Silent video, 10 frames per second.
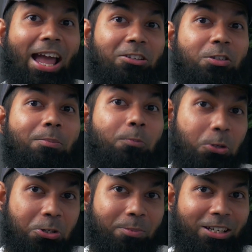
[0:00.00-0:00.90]
actually
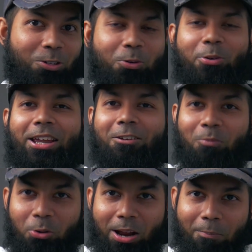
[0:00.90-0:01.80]
push me to create
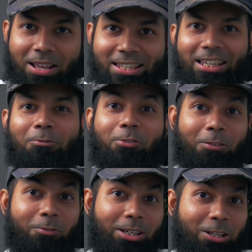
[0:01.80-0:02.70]
more amazing and
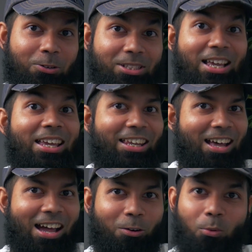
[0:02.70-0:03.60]
fun videos in
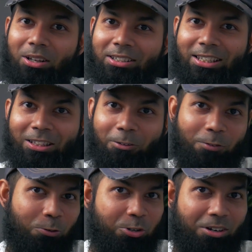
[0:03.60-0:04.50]
high quality in the
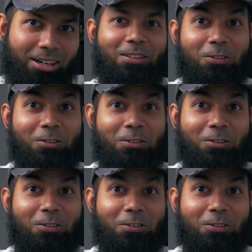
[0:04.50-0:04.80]
future.